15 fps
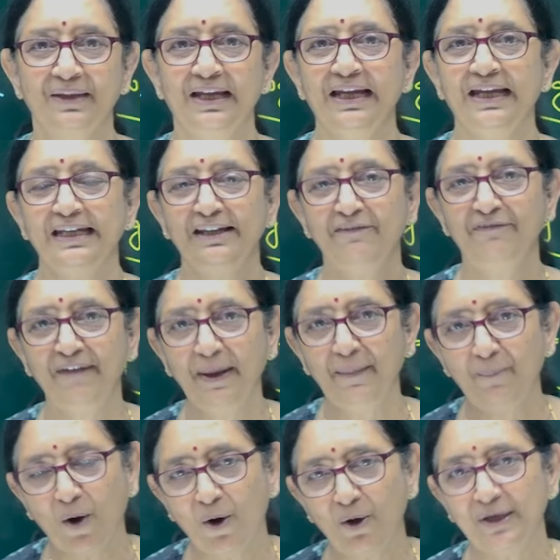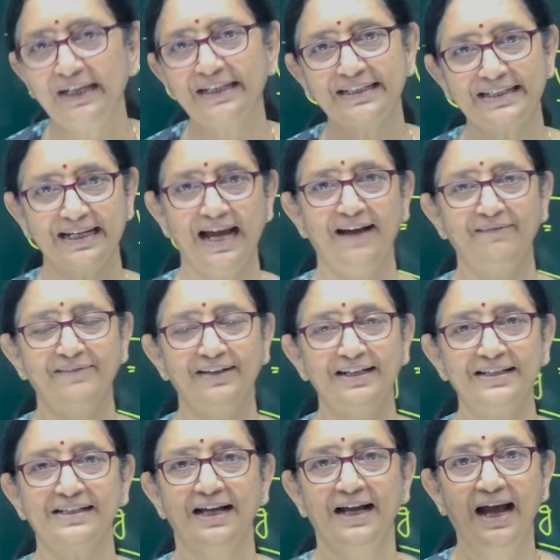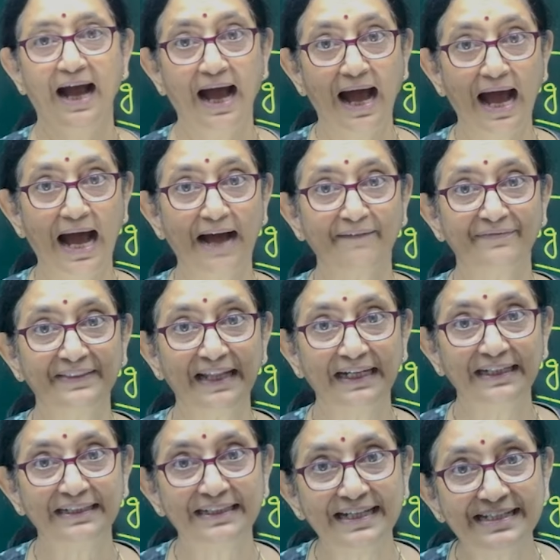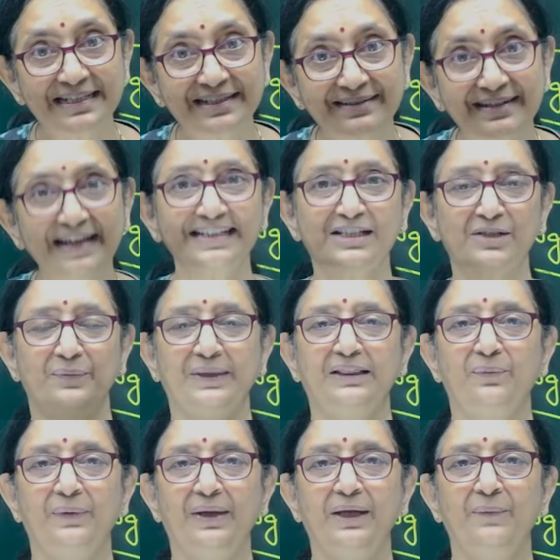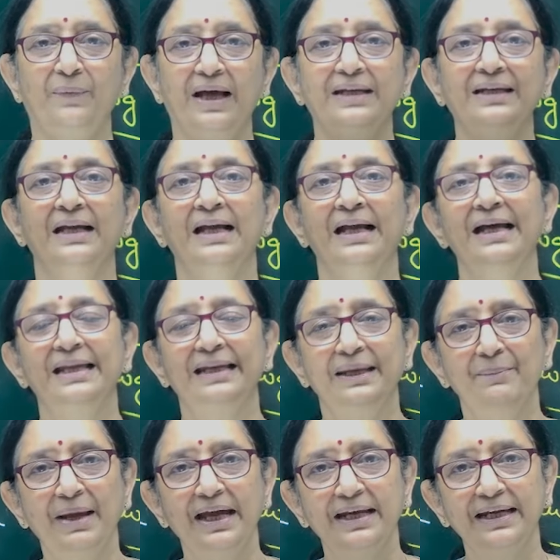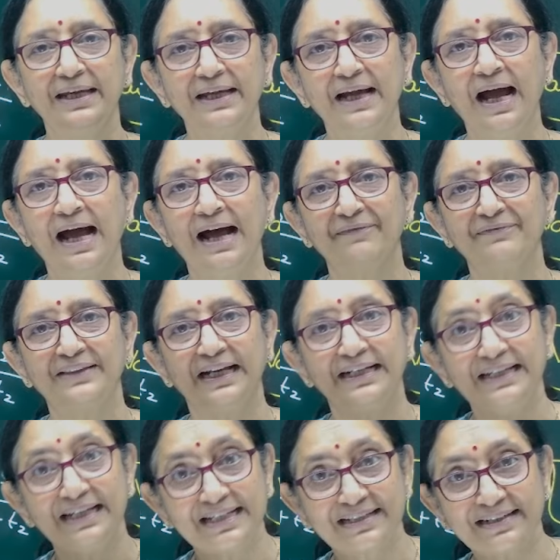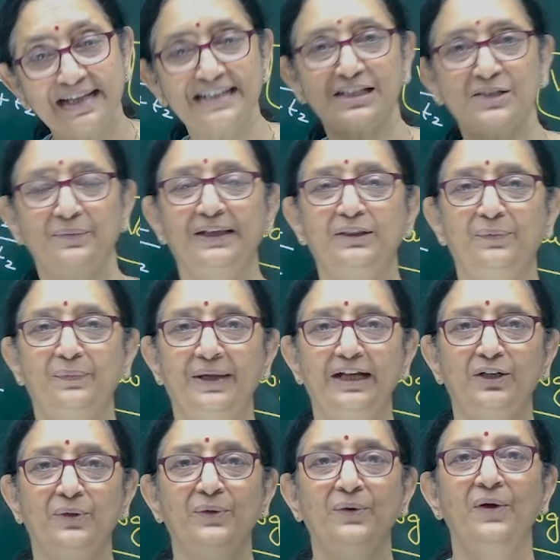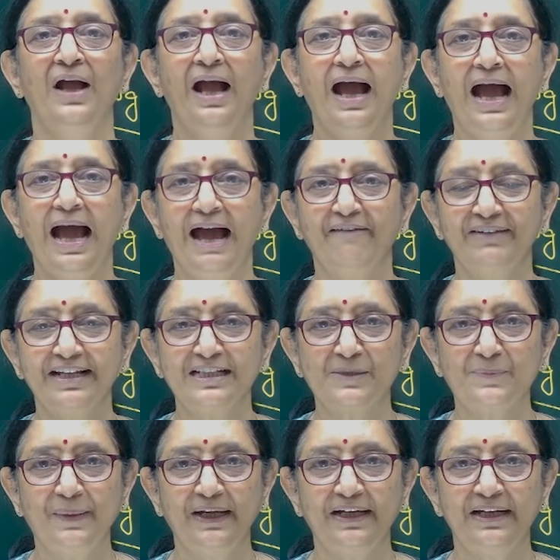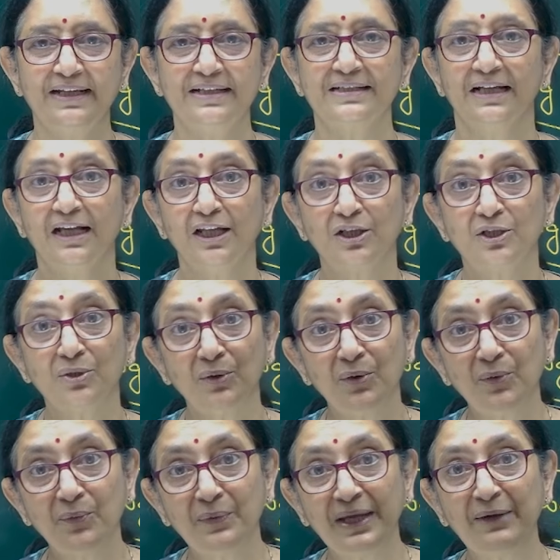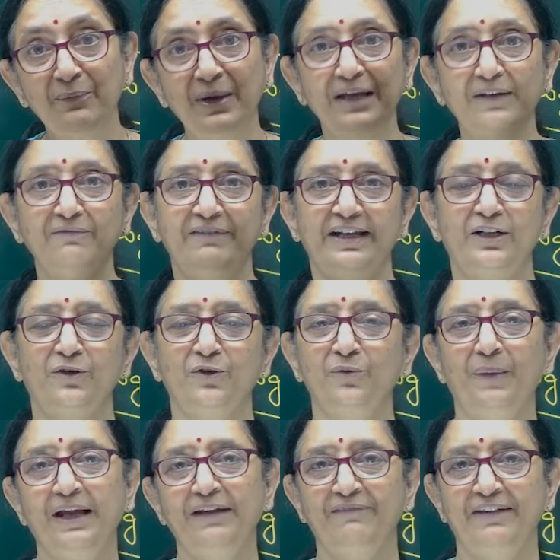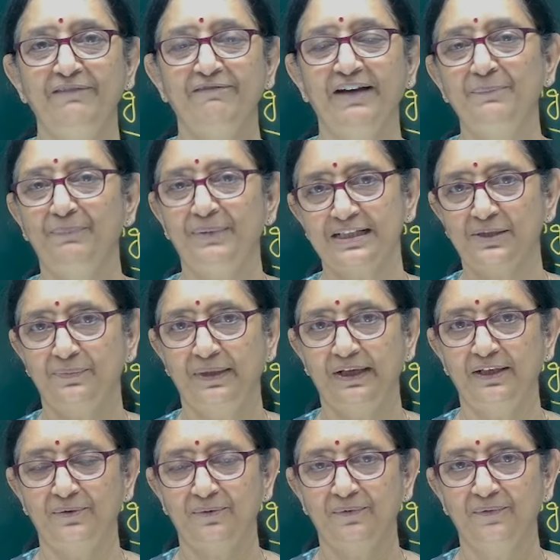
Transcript: If a body travels half the distance with V1, remaining half the distance with V2, average speed is 2V1 V2 by V1 plus V2.